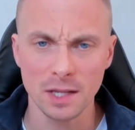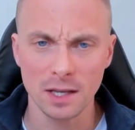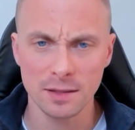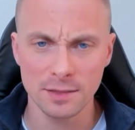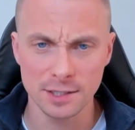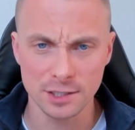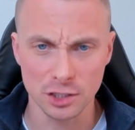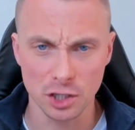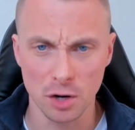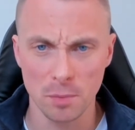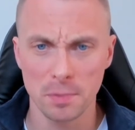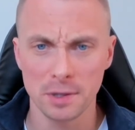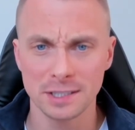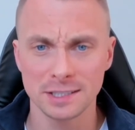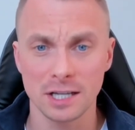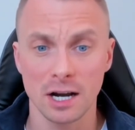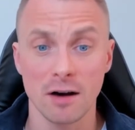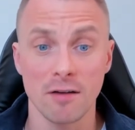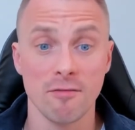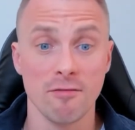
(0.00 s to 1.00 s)
these companies
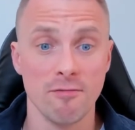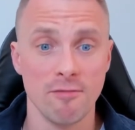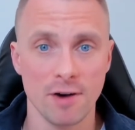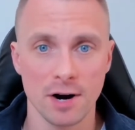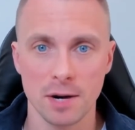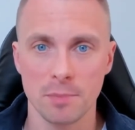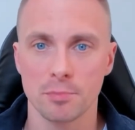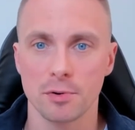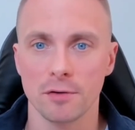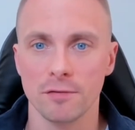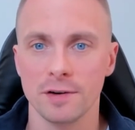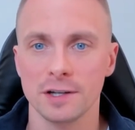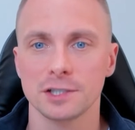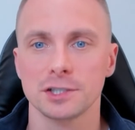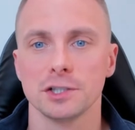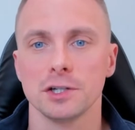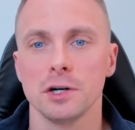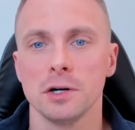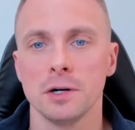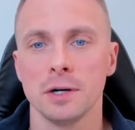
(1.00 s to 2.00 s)
are very
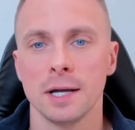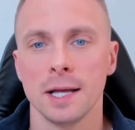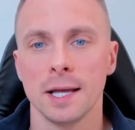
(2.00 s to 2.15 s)
professional